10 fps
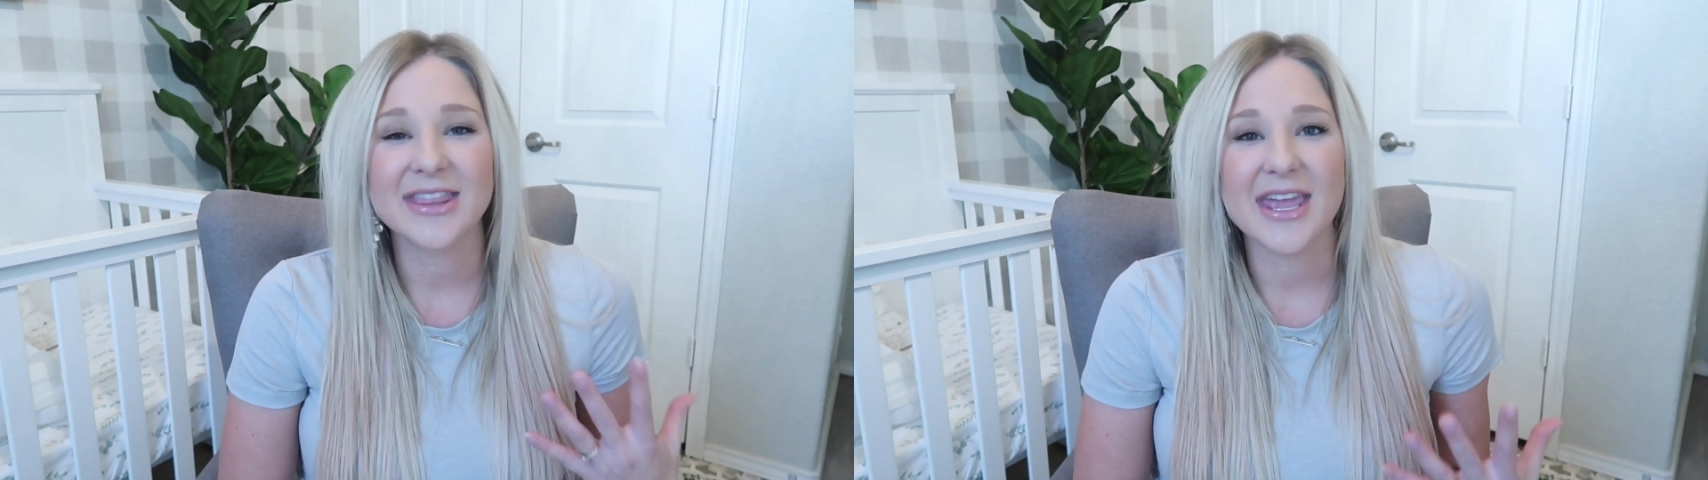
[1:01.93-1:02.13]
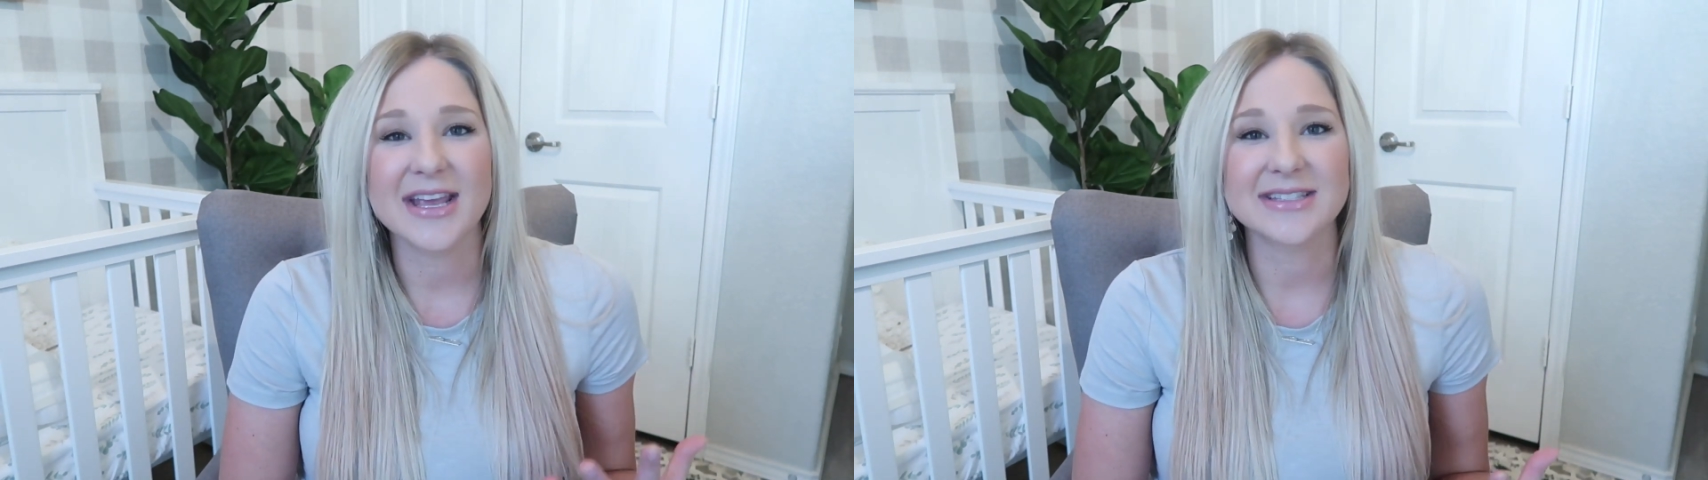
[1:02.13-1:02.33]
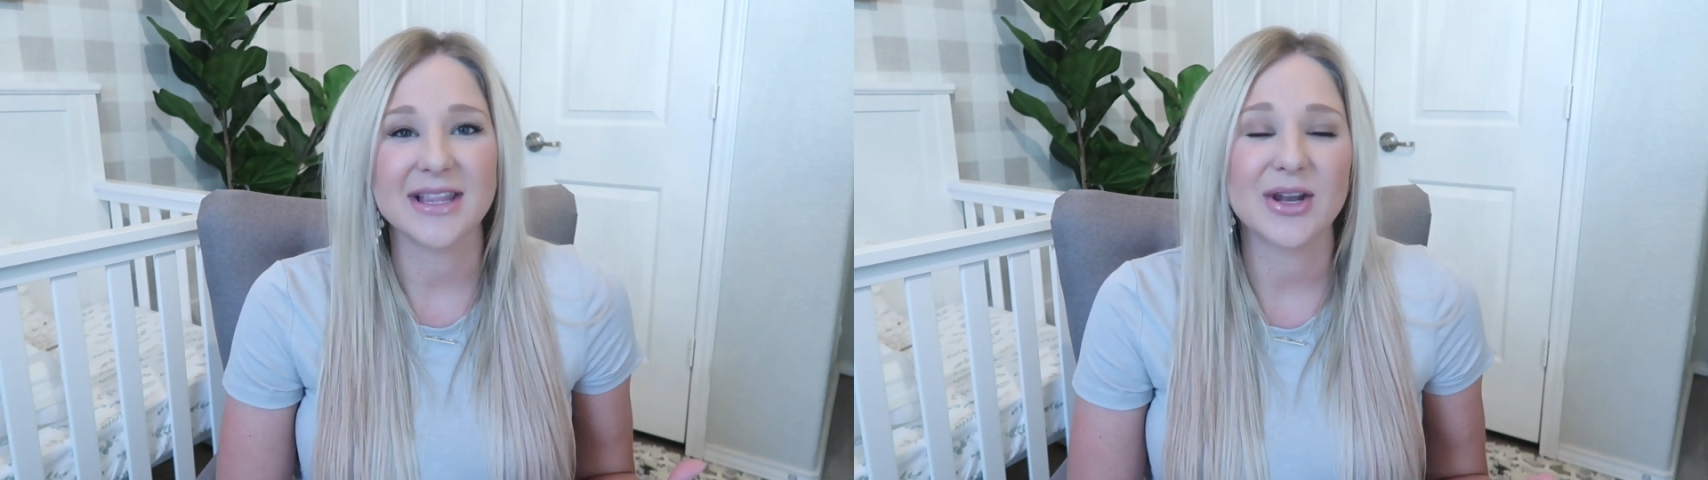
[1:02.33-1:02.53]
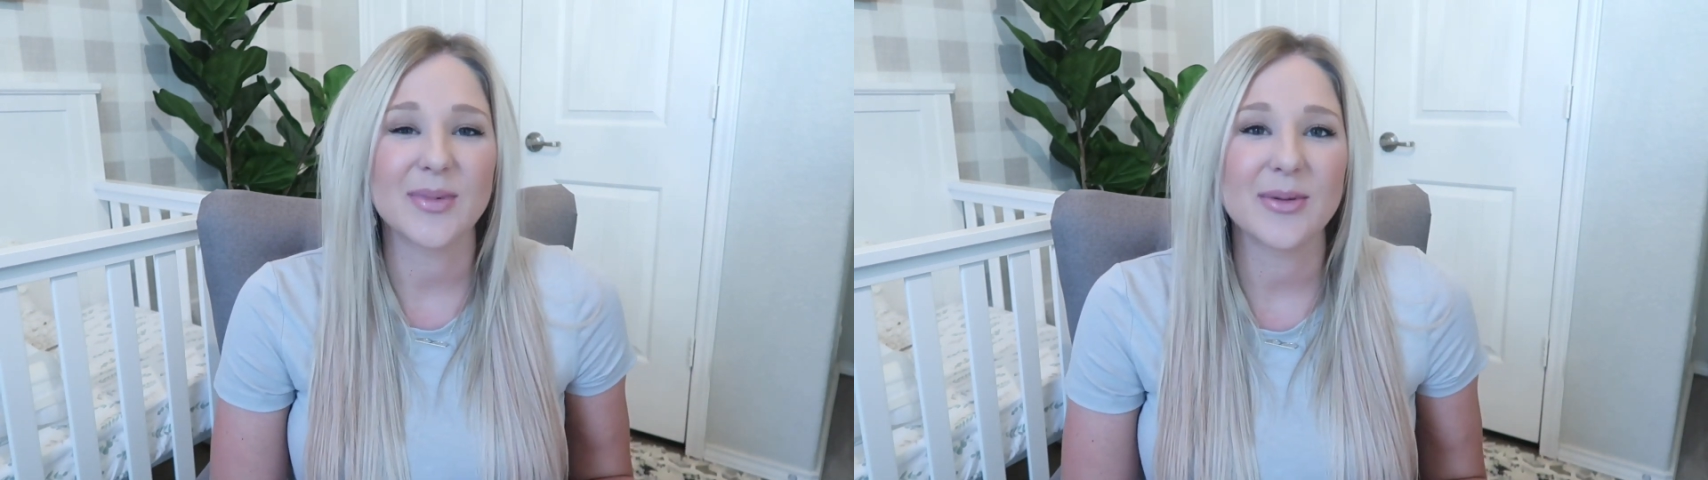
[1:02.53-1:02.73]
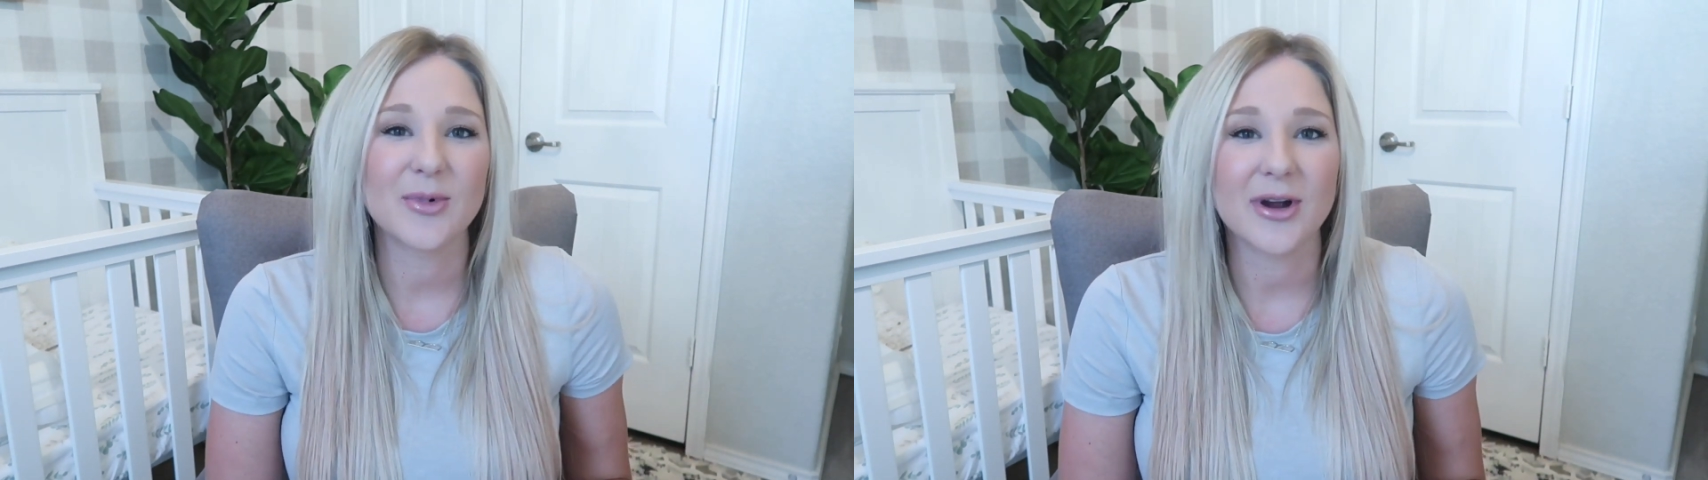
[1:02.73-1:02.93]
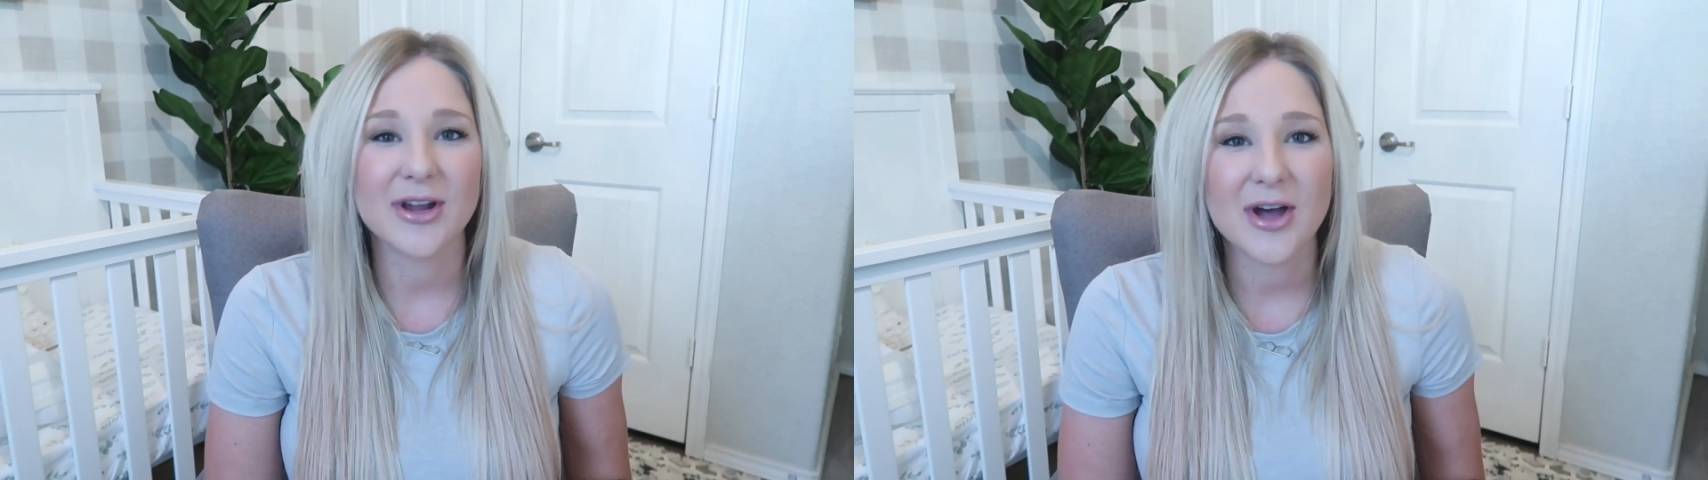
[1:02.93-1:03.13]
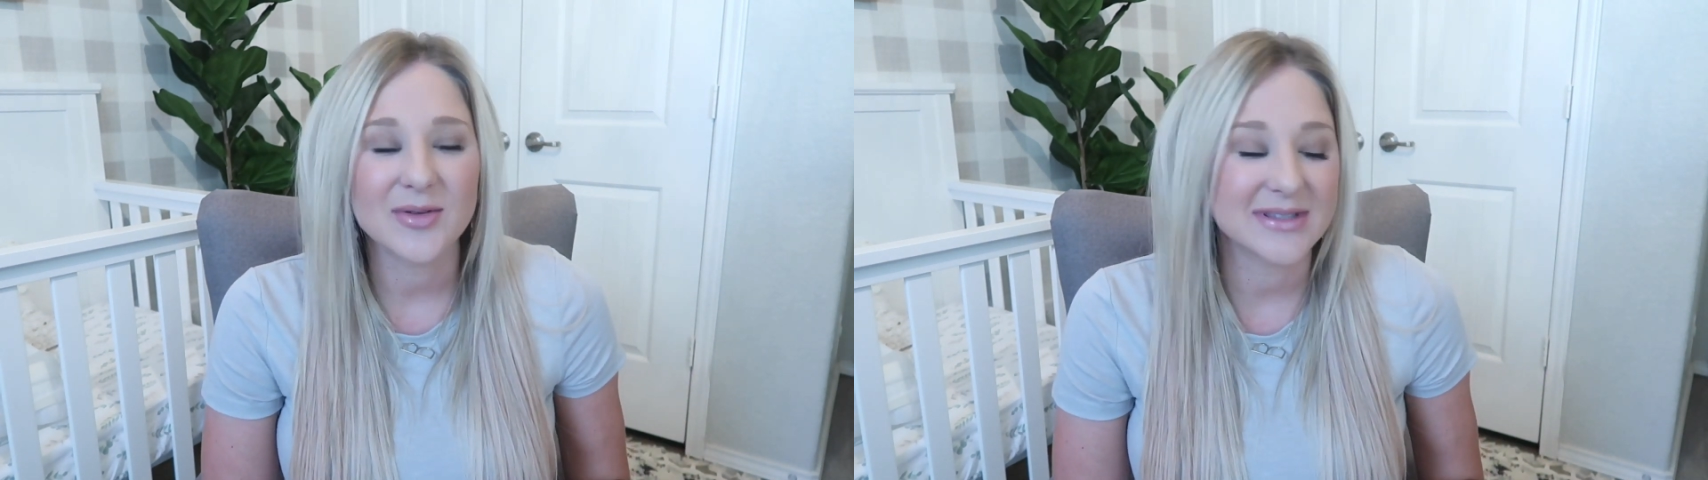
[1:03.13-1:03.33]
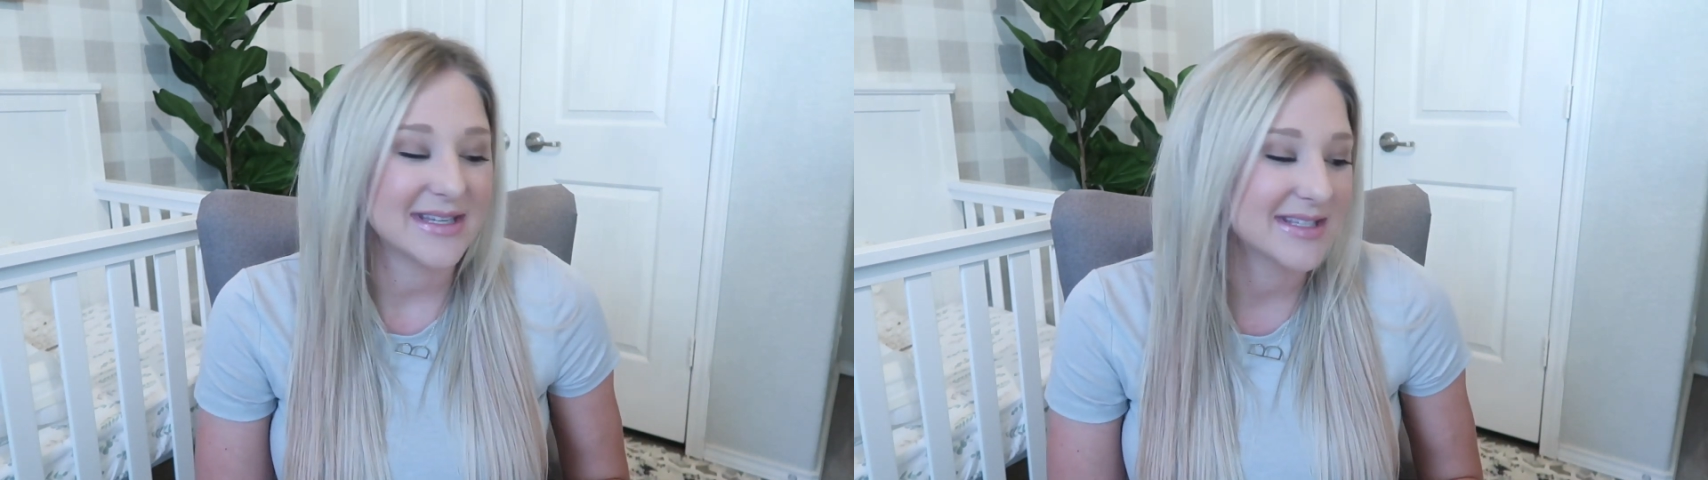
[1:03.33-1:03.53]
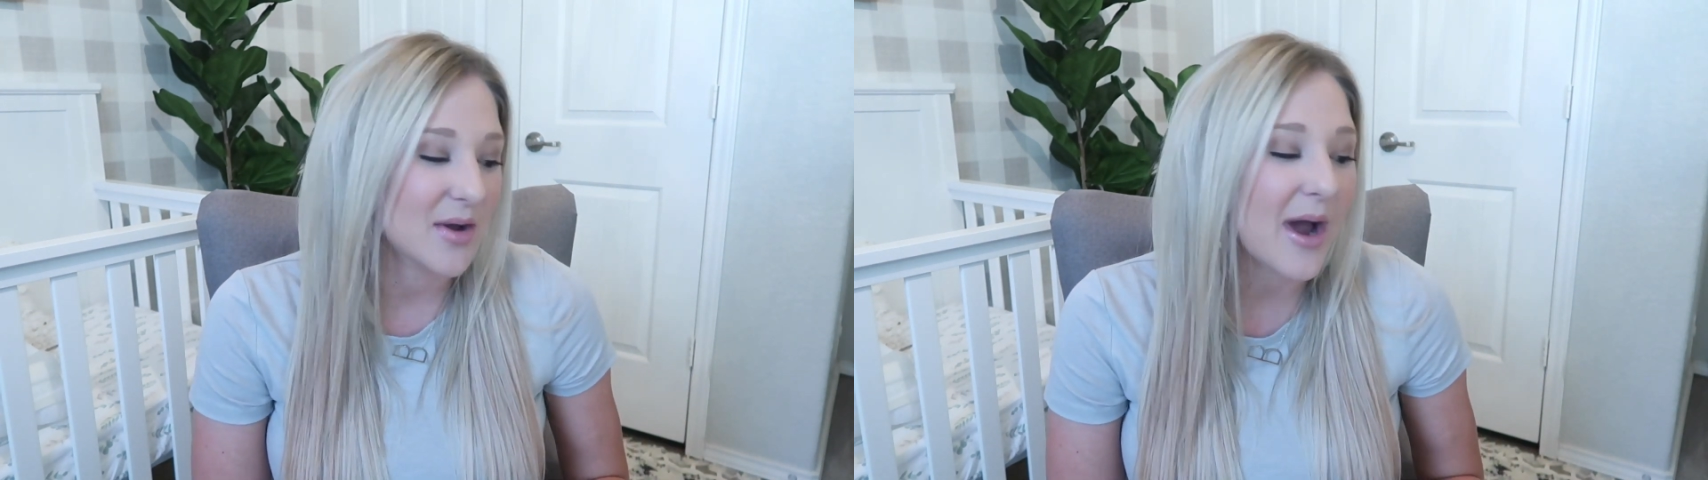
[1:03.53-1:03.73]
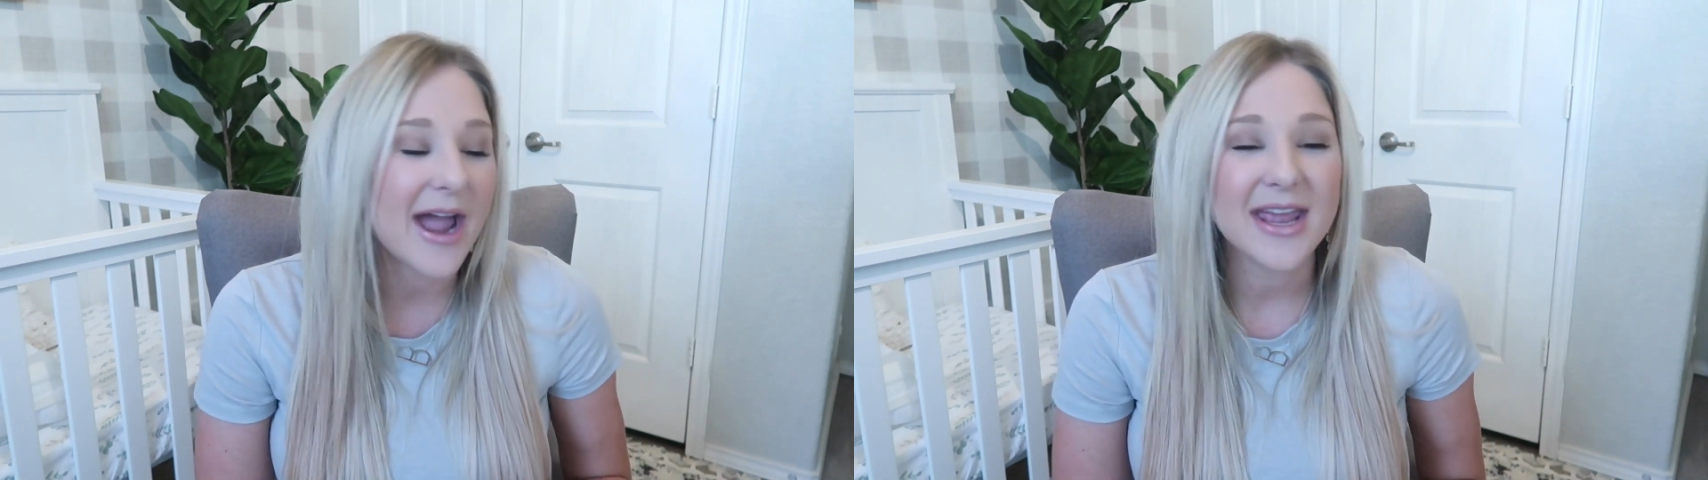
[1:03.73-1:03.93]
things a little bit more cozy. So I